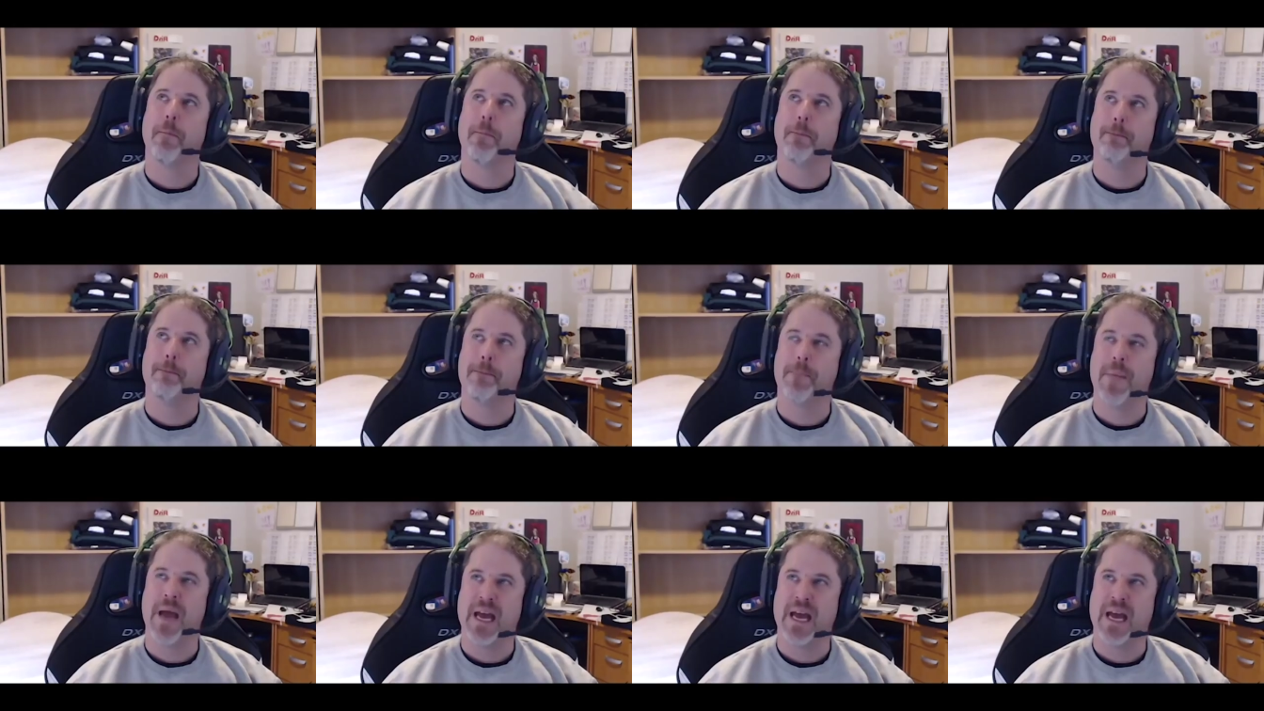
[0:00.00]

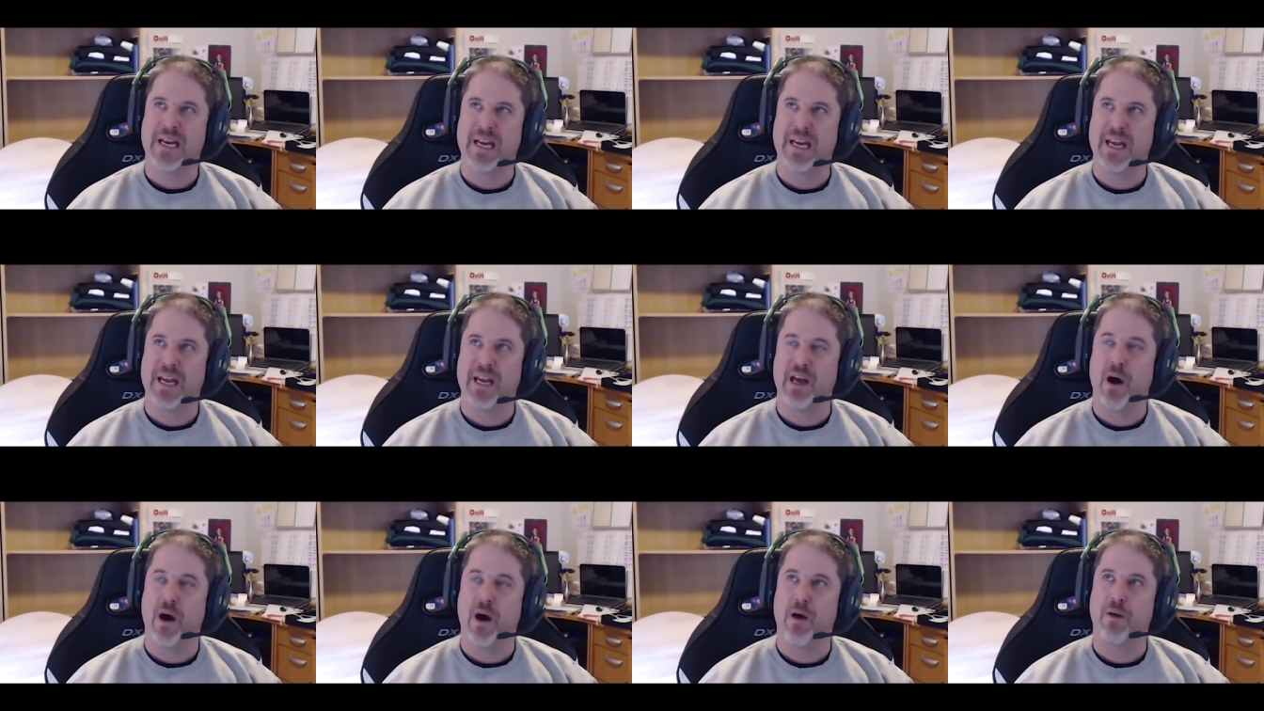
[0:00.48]

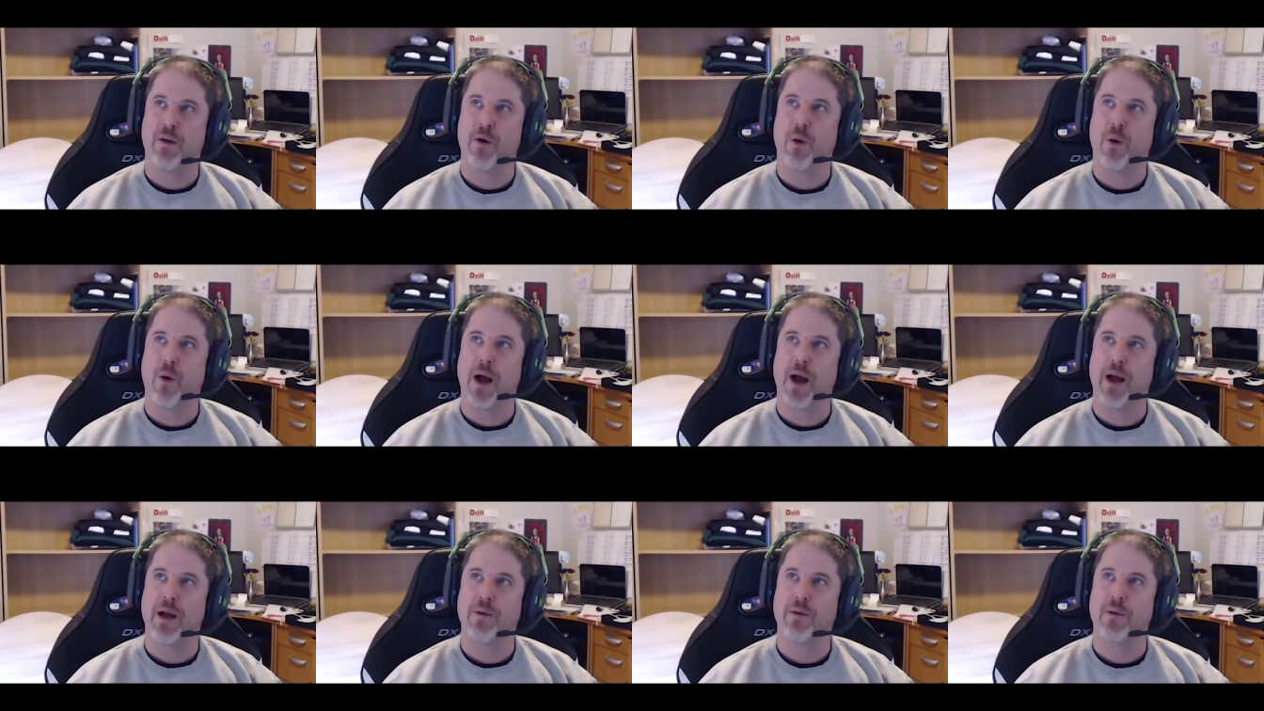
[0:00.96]
many, although
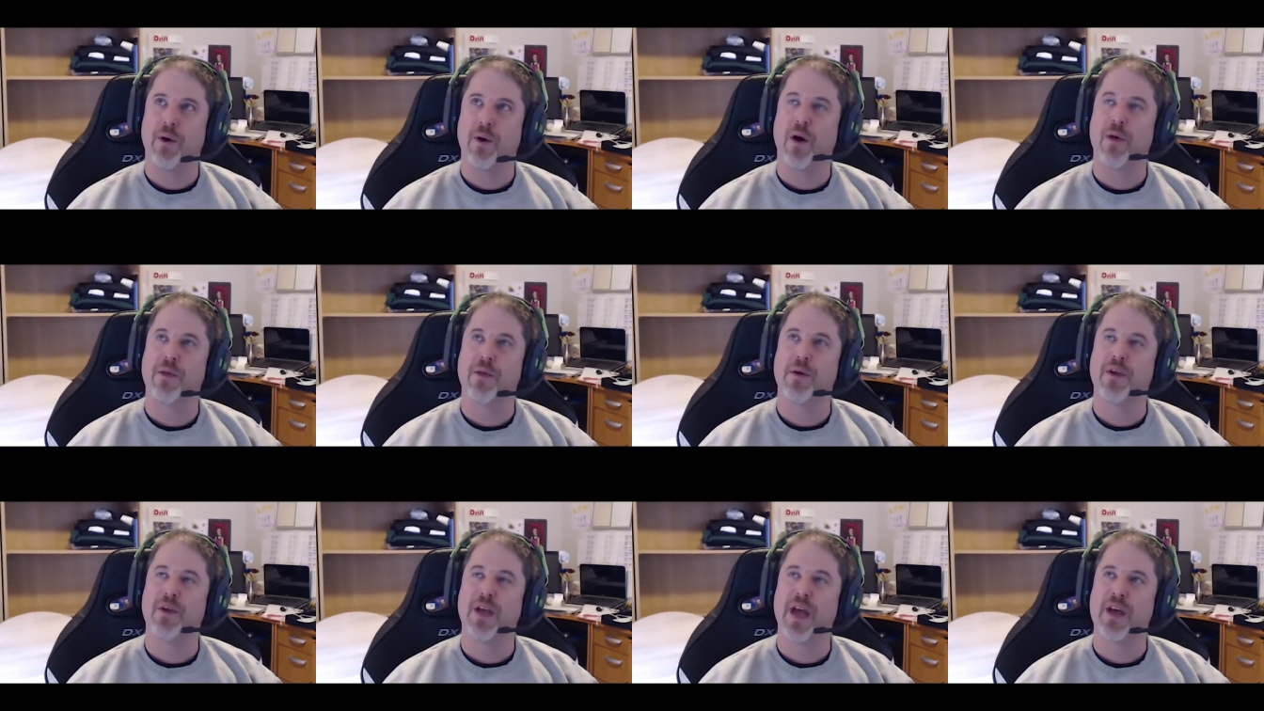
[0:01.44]
I,
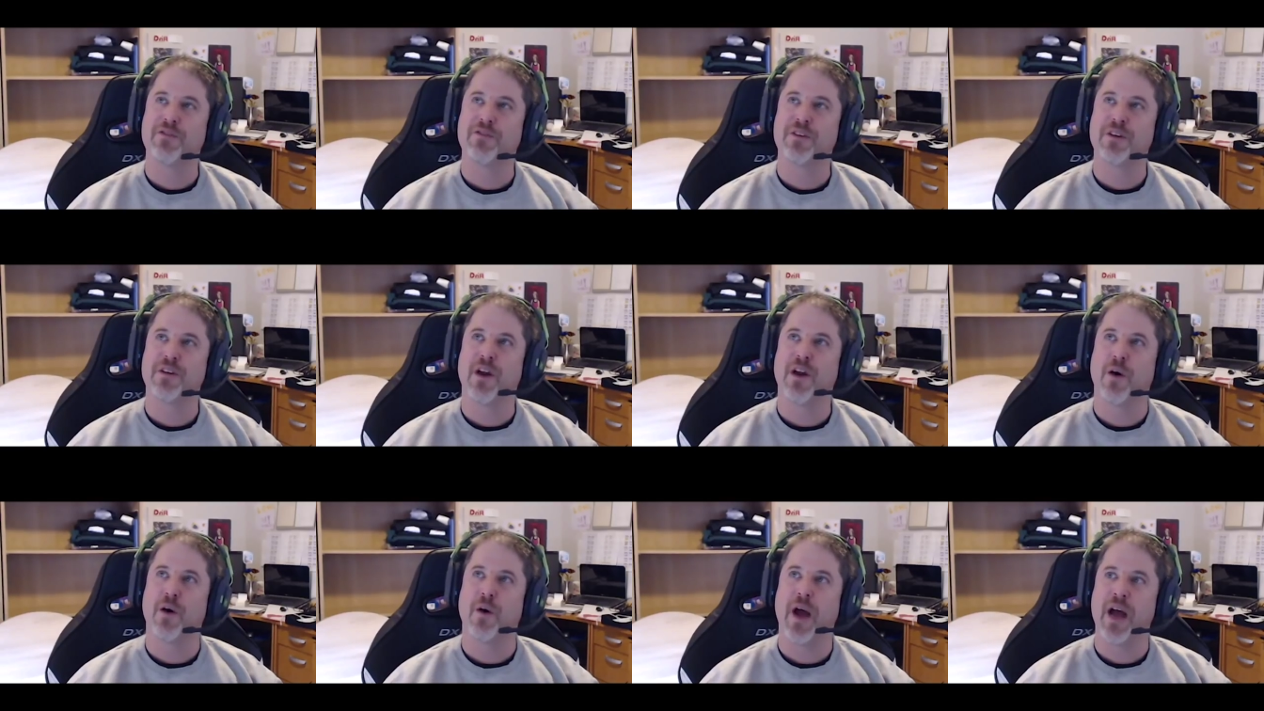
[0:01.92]
although yes
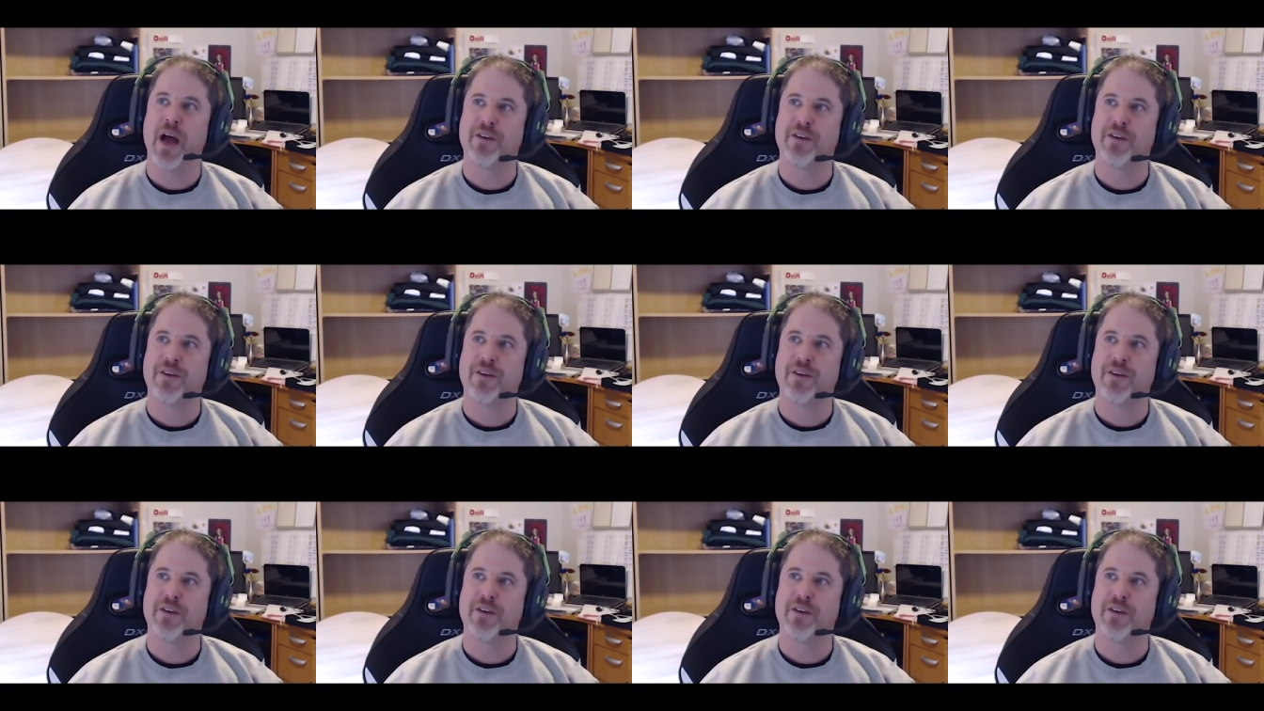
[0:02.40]
and no.